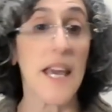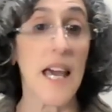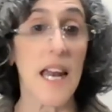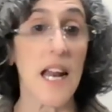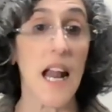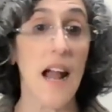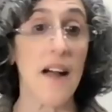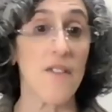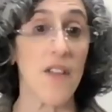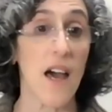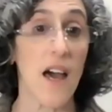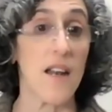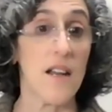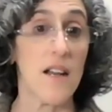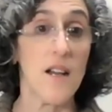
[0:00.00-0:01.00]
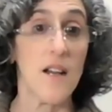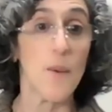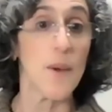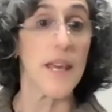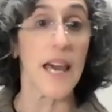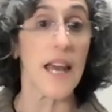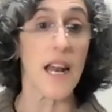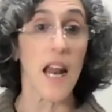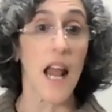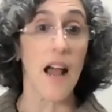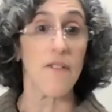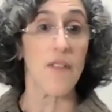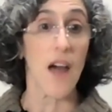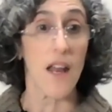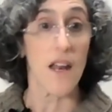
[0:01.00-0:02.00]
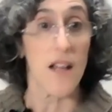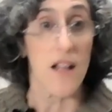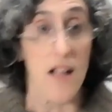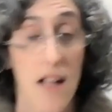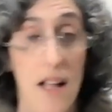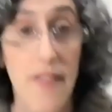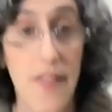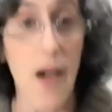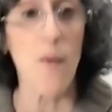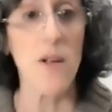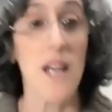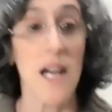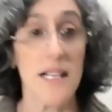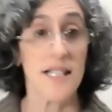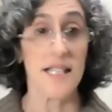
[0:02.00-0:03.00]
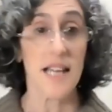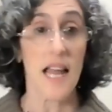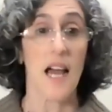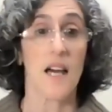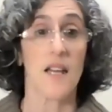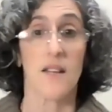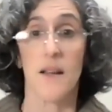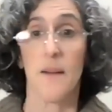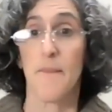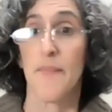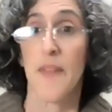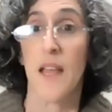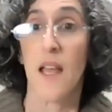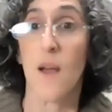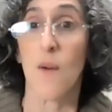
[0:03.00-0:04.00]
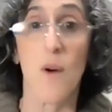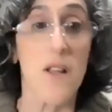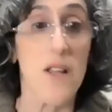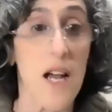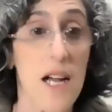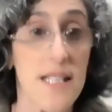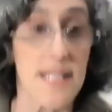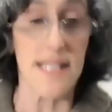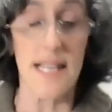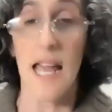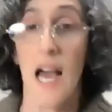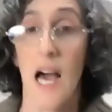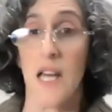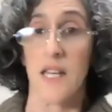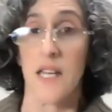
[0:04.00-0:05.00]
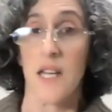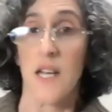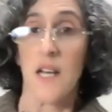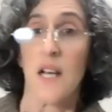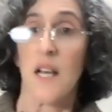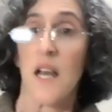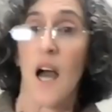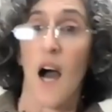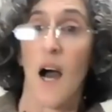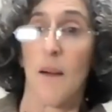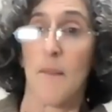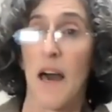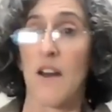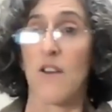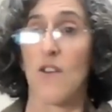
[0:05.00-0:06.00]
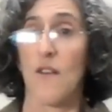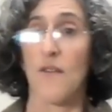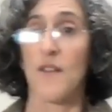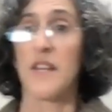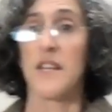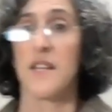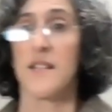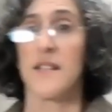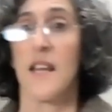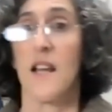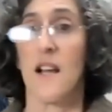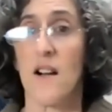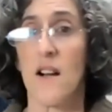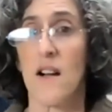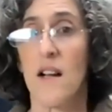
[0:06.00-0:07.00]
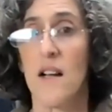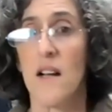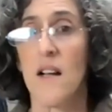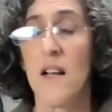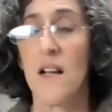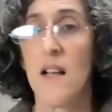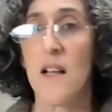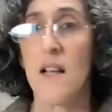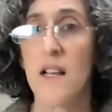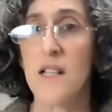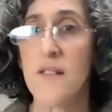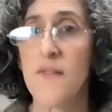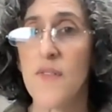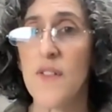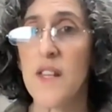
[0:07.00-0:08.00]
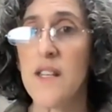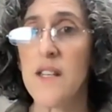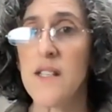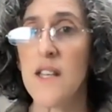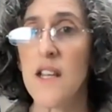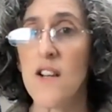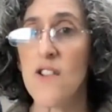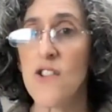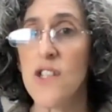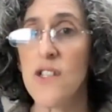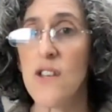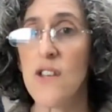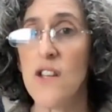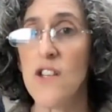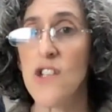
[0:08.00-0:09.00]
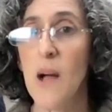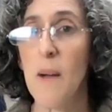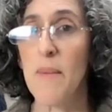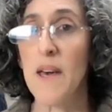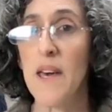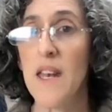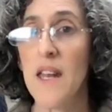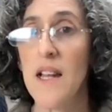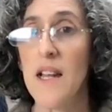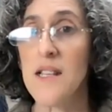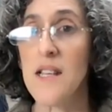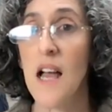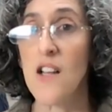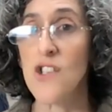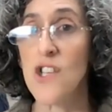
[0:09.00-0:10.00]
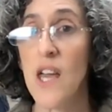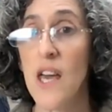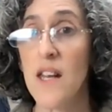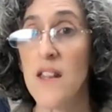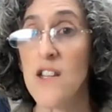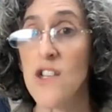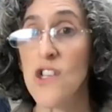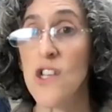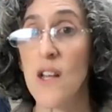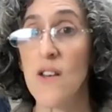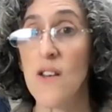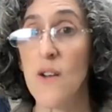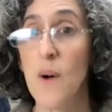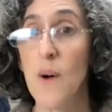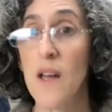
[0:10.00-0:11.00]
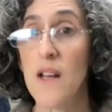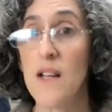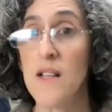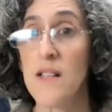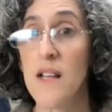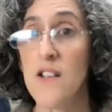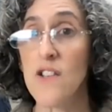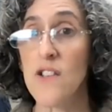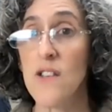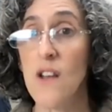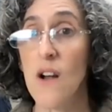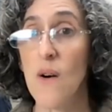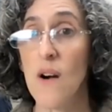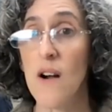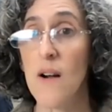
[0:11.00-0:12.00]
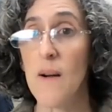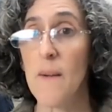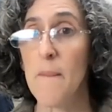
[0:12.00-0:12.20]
have that. We cannot have that. That will not stand. It will not stand. I don't know if Linda's here, because if Linda's here, she's going to jump in and tell Shannon that she can do it, because I just know her.